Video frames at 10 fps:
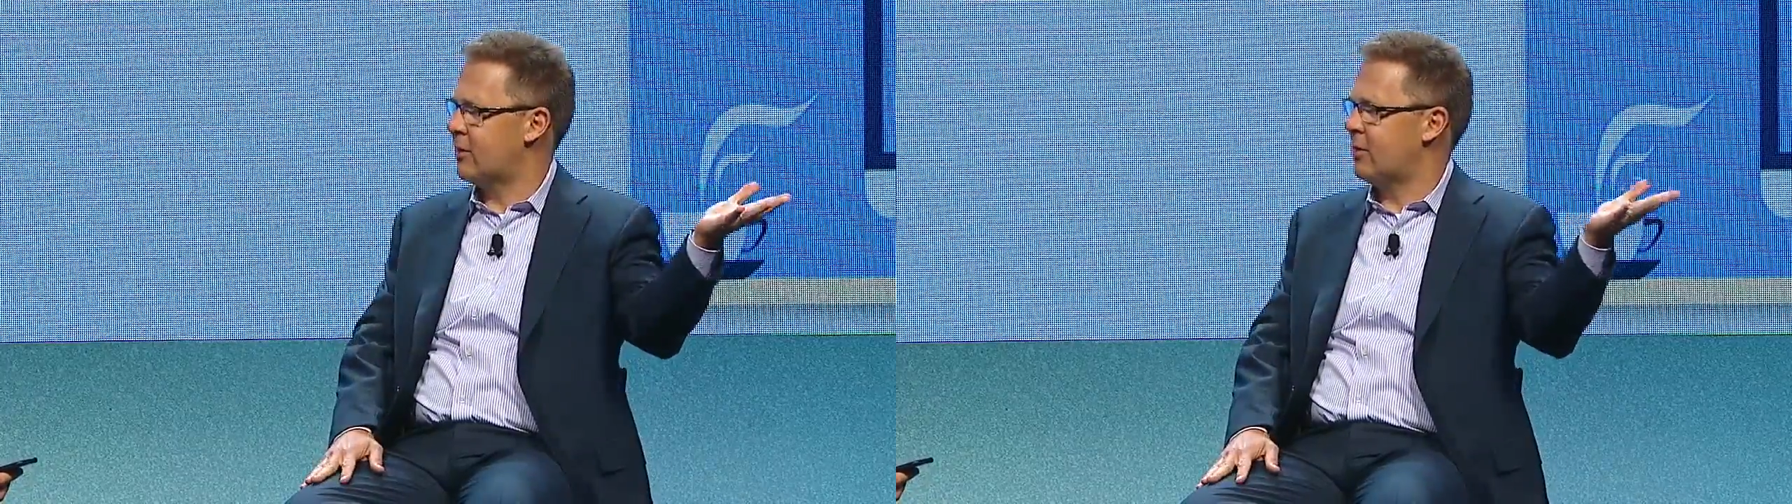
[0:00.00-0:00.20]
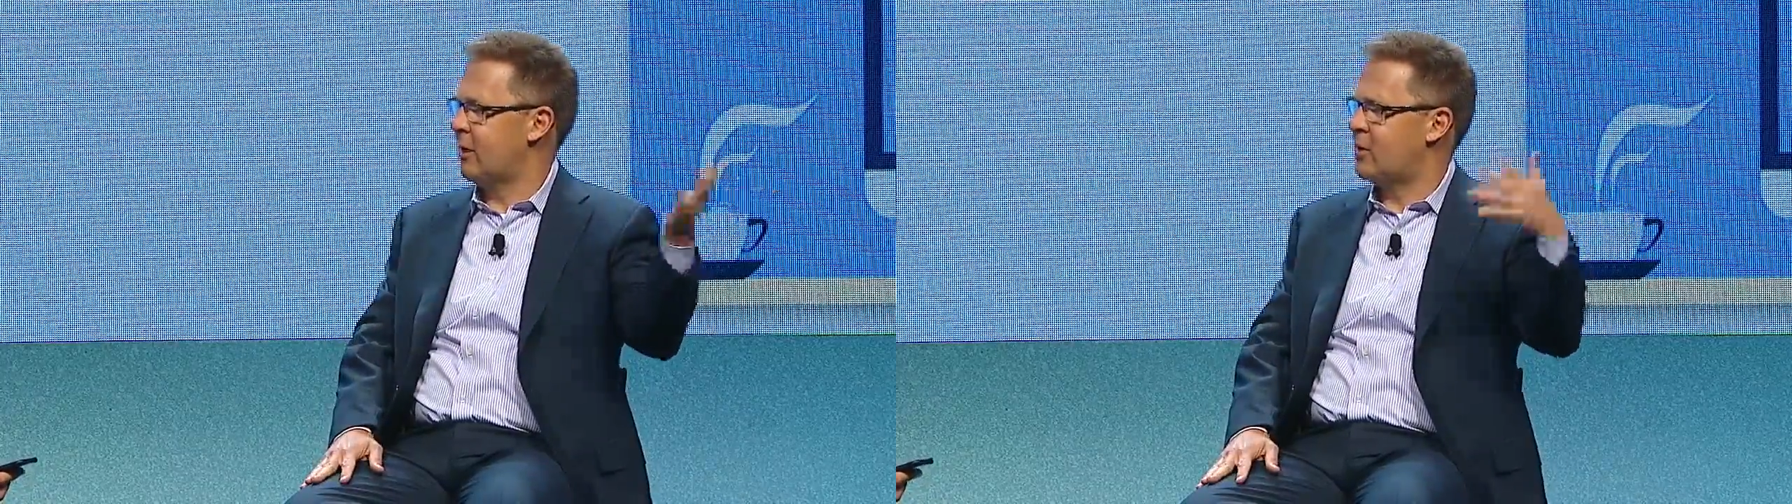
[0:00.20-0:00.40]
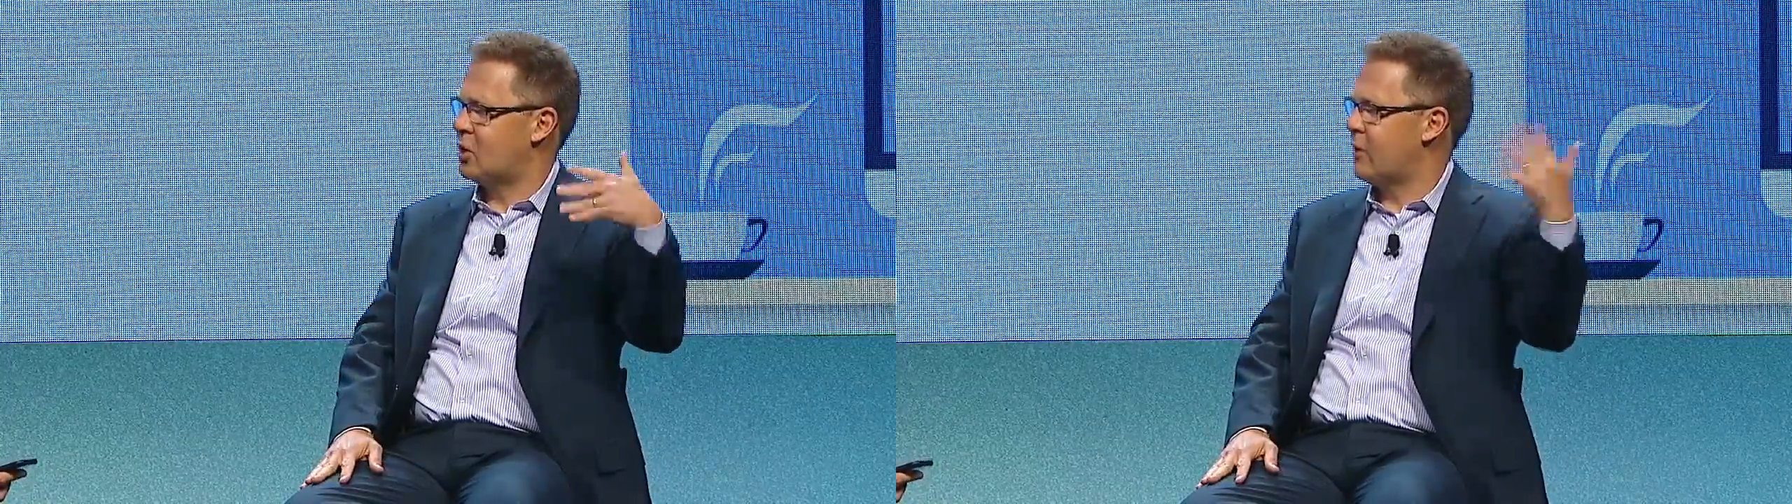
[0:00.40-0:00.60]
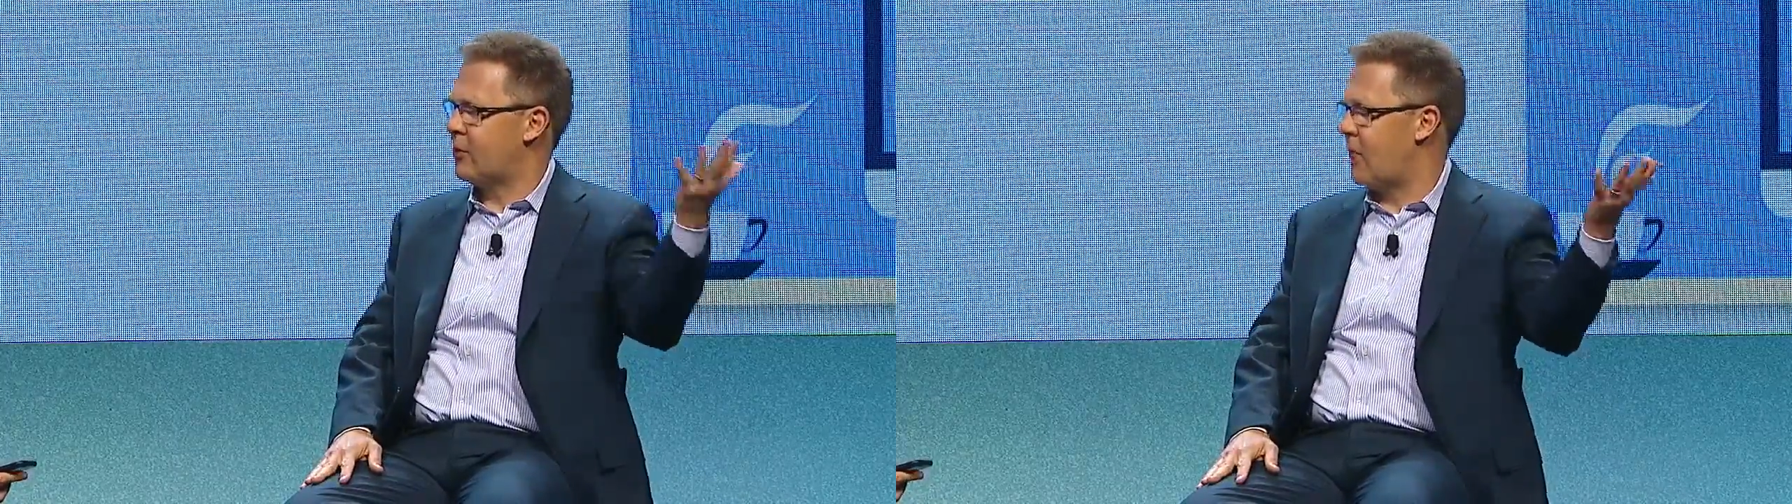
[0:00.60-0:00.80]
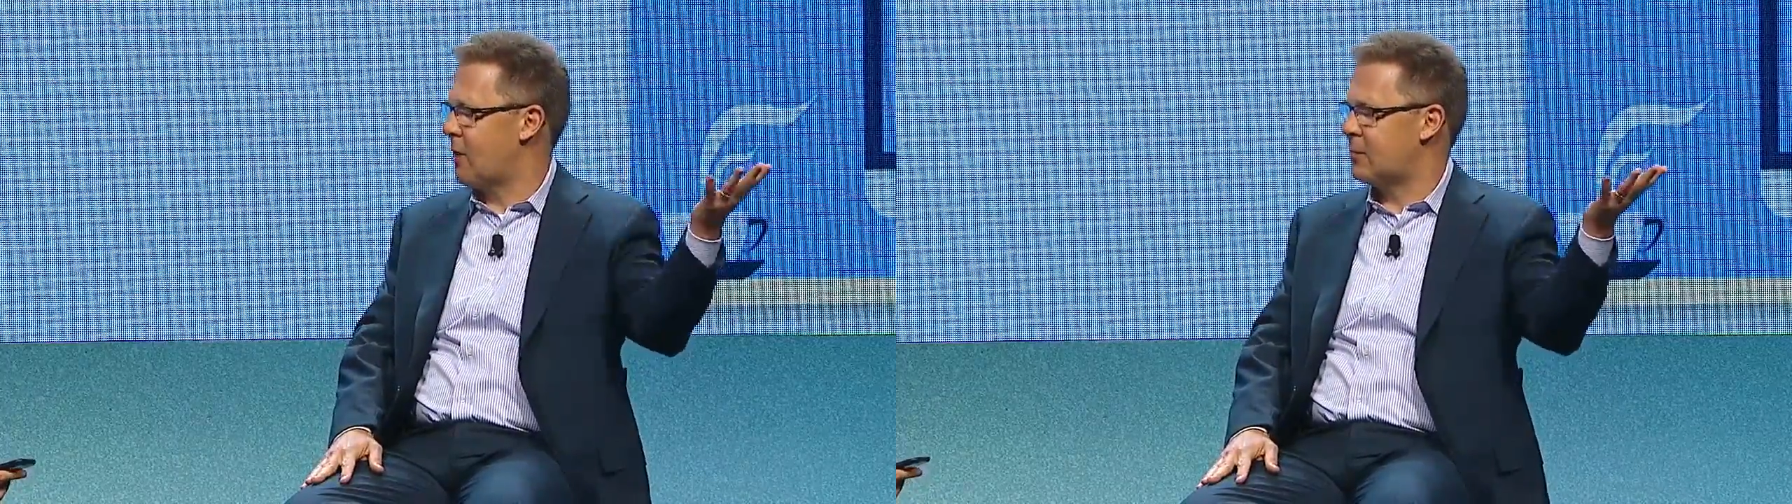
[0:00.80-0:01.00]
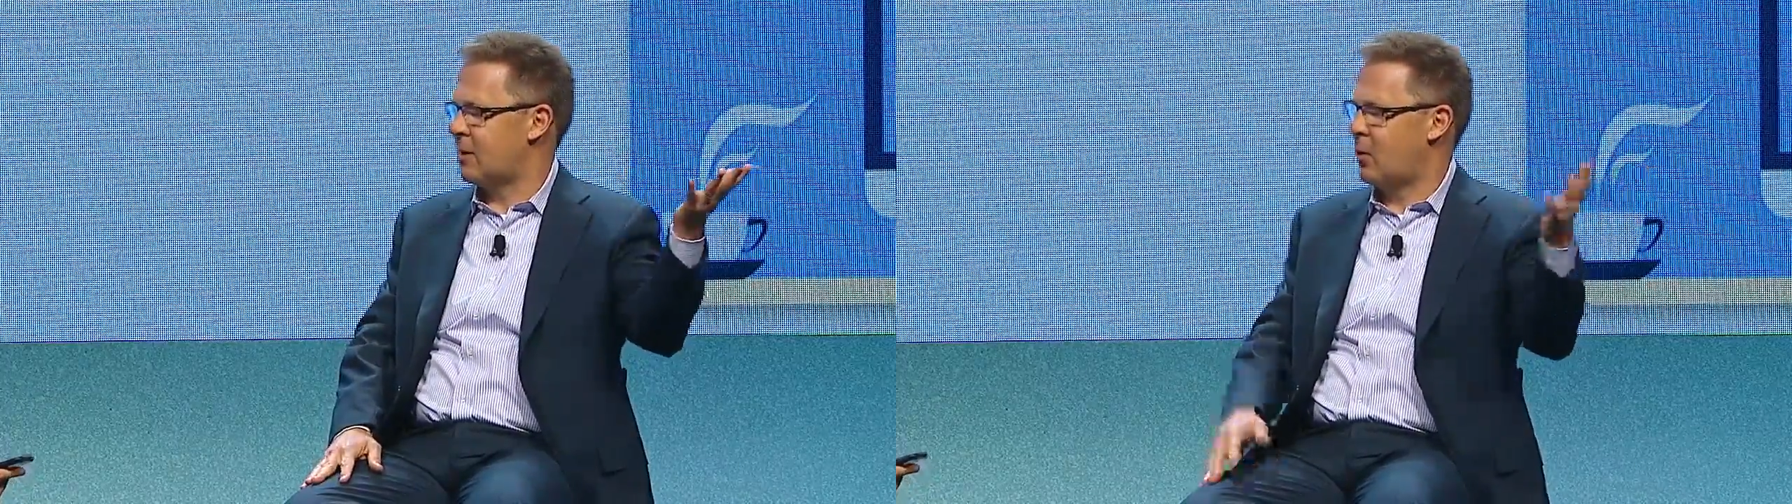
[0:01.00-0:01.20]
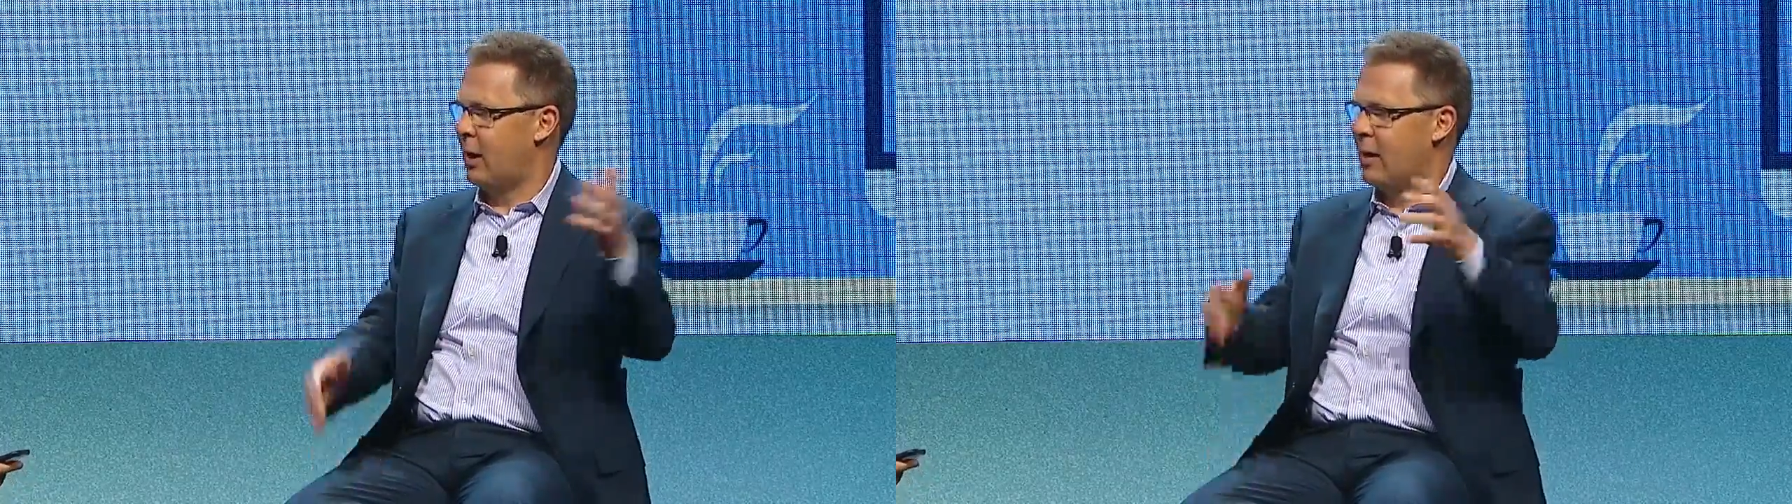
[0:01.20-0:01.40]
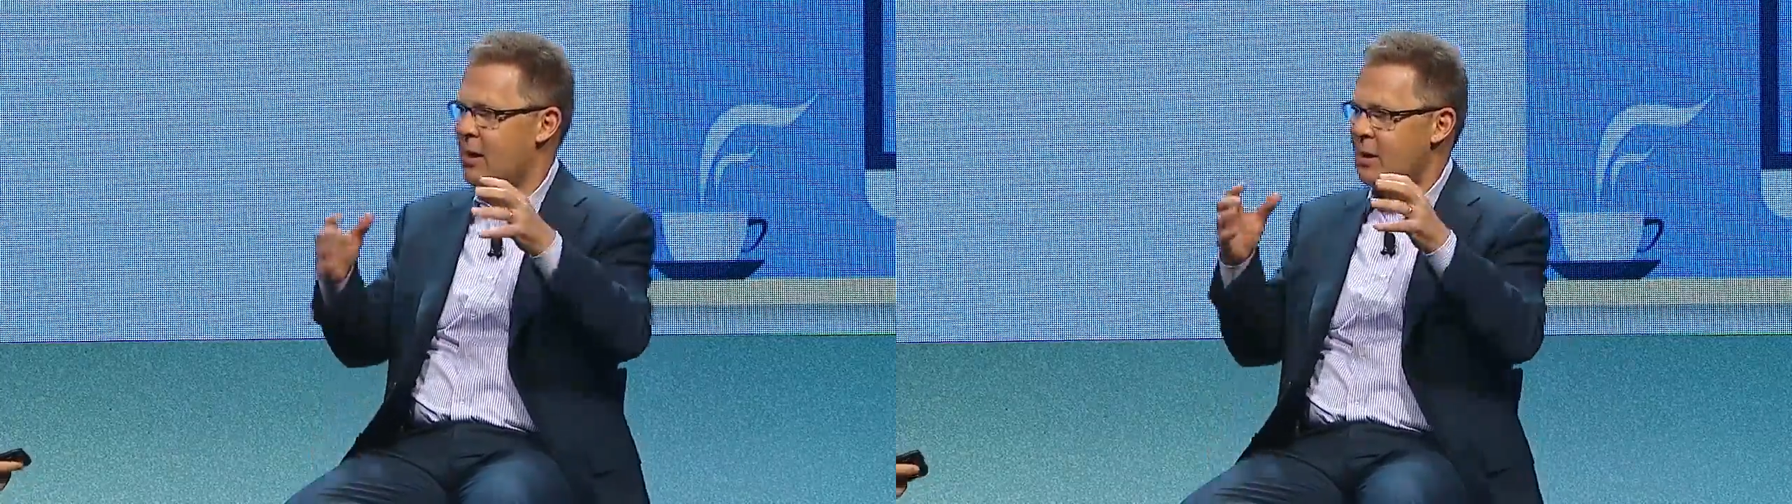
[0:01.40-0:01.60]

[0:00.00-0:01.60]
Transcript: in server farms somewhere.